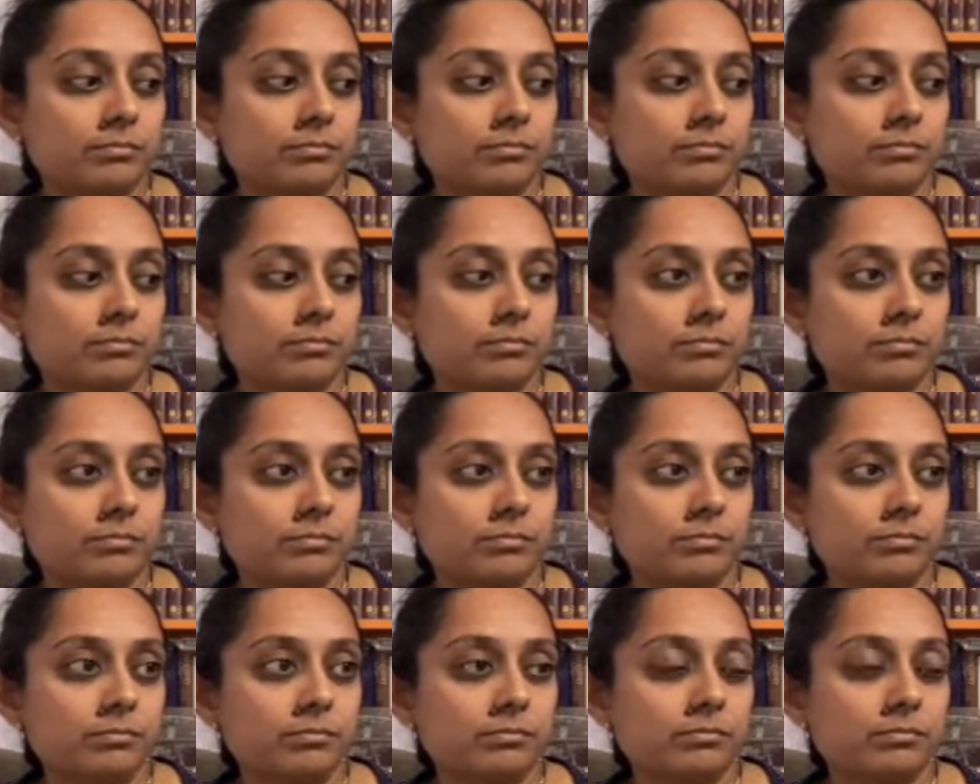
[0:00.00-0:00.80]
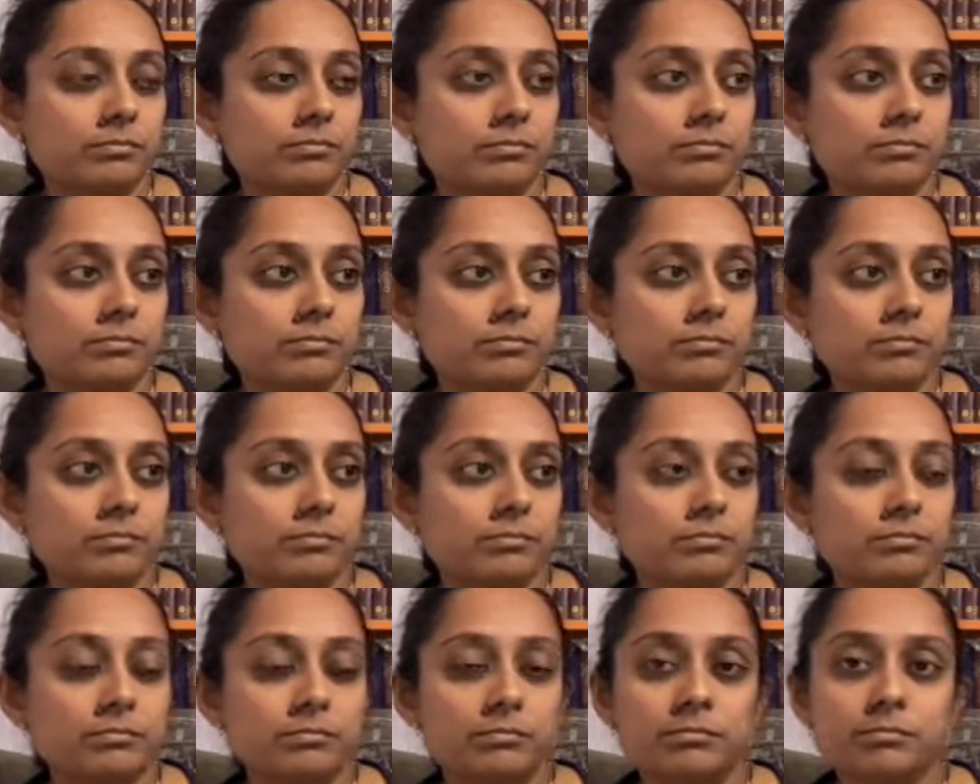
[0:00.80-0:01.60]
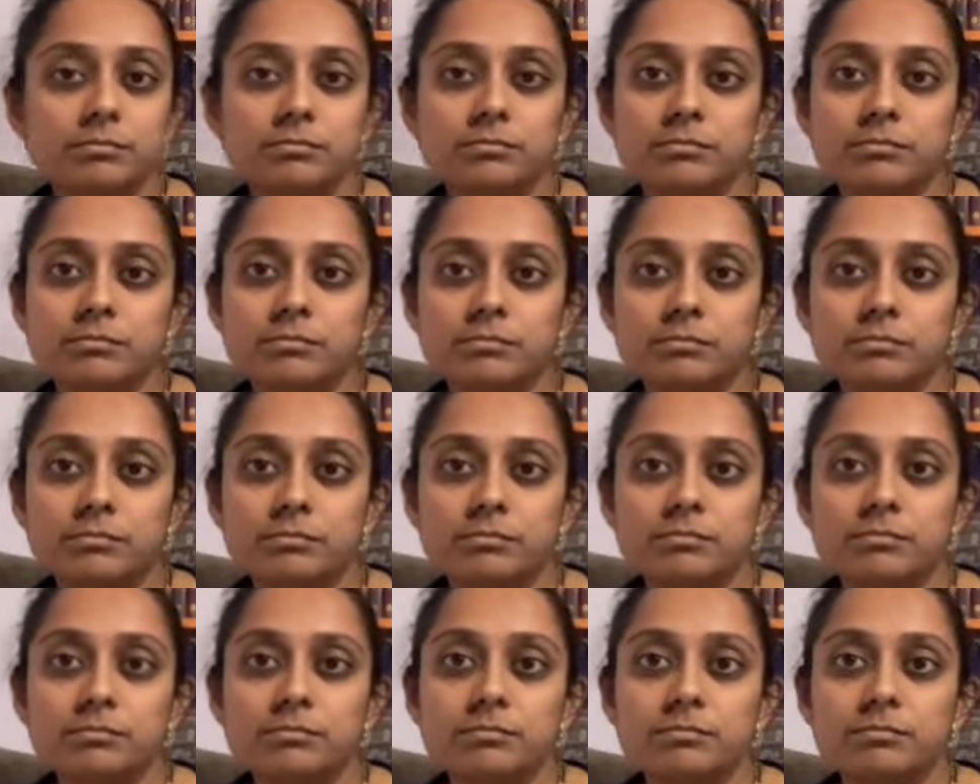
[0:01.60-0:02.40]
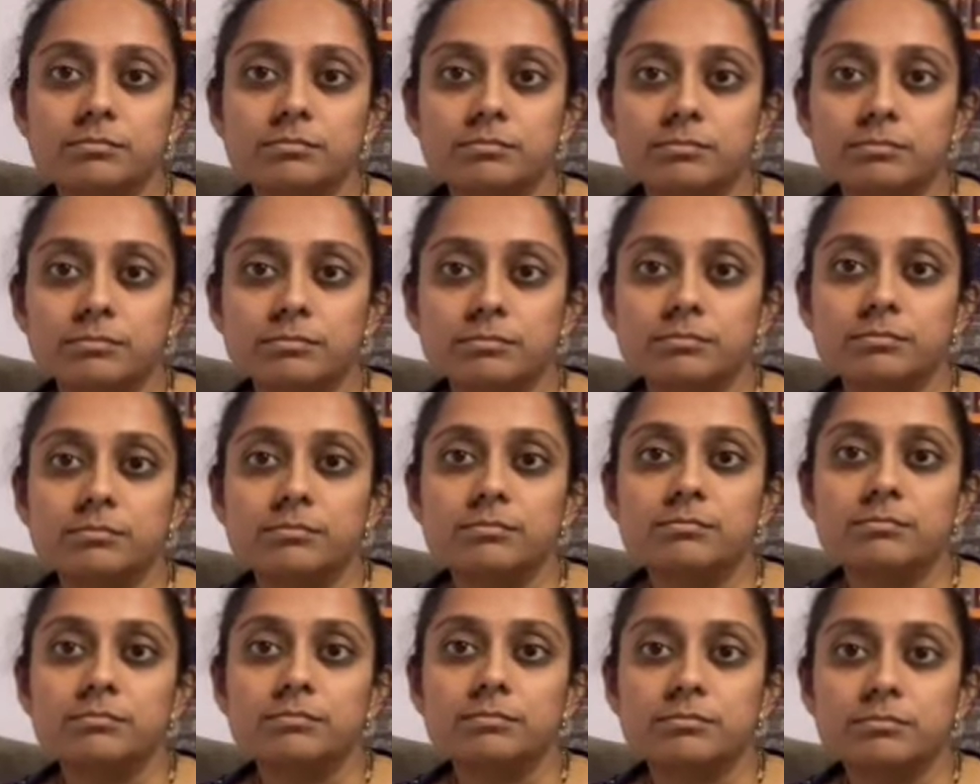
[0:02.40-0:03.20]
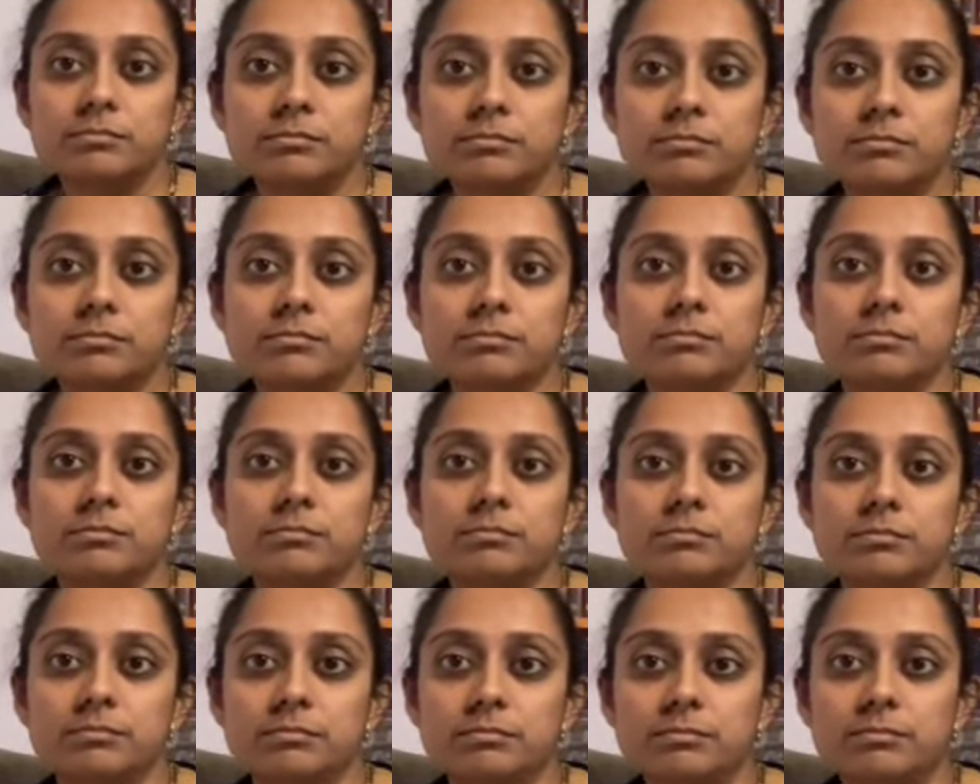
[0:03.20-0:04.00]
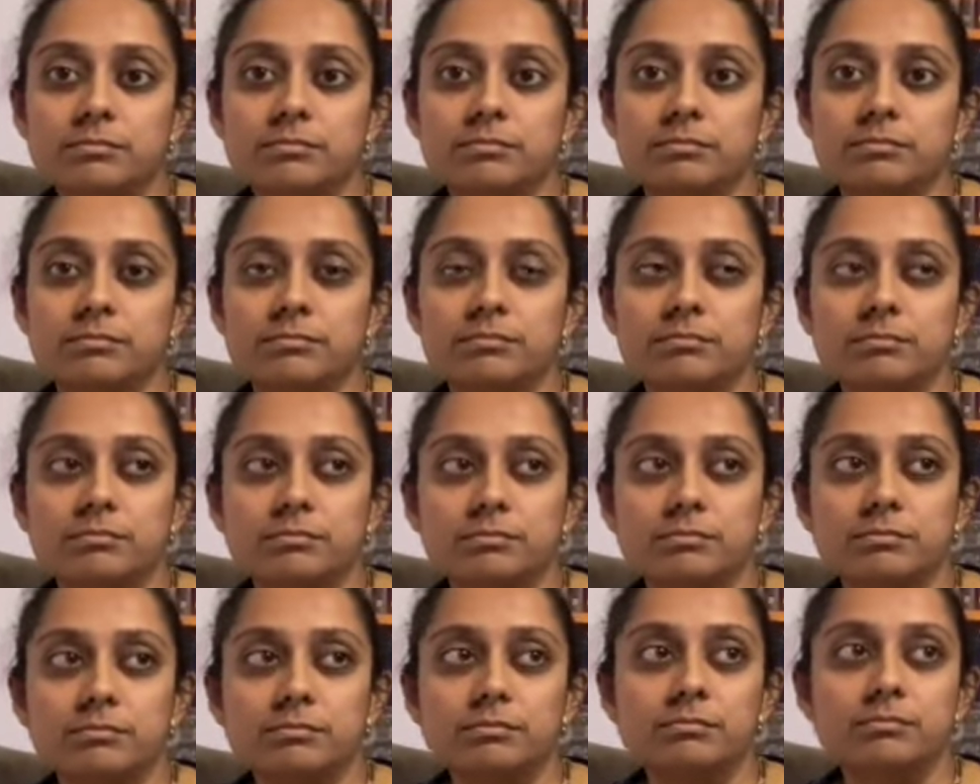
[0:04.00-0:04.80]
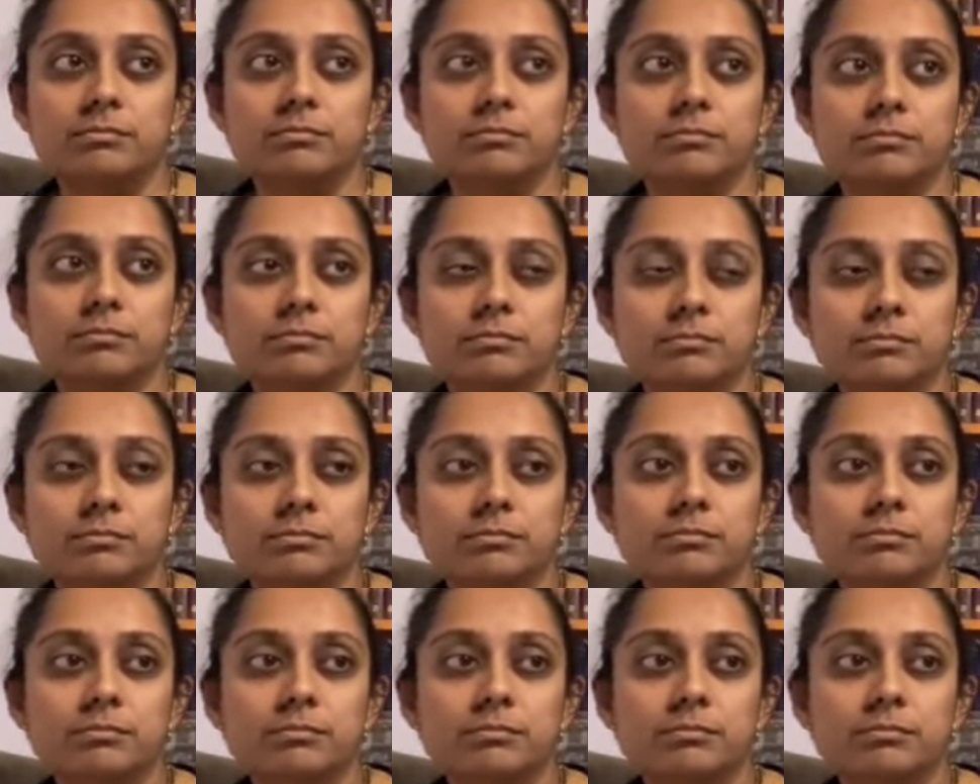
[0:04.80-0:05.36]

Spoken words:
This person isn't speaking.